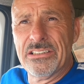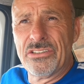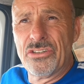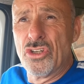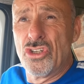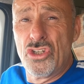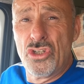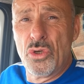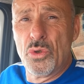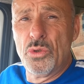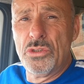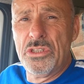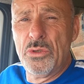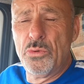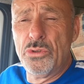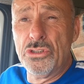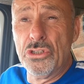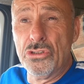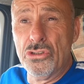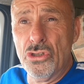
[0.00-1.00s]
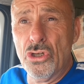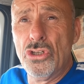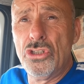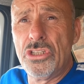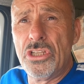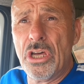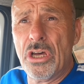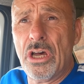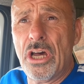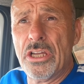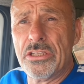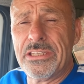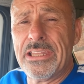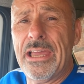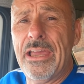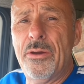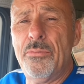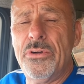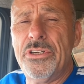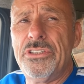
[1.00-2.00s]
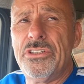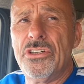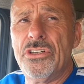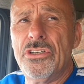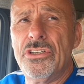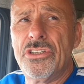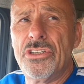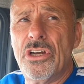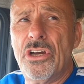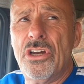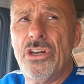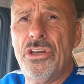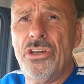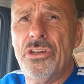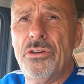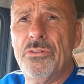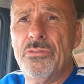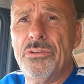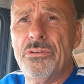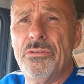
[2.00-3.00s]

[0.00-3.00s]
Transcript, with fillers: just shows you when you're used to hot temperatures how it